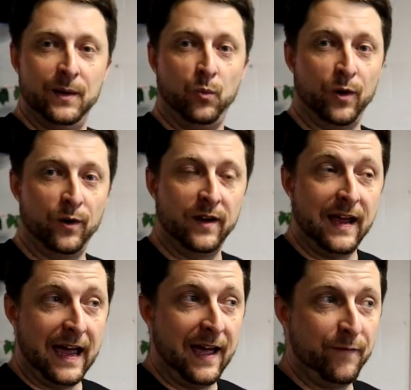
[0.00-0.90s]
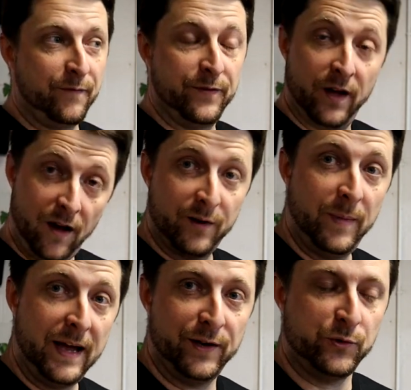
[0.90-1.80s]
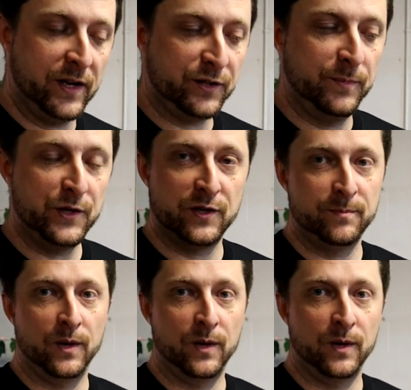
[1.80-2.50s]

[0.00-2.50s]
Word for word: we're going to have the automatic transmission,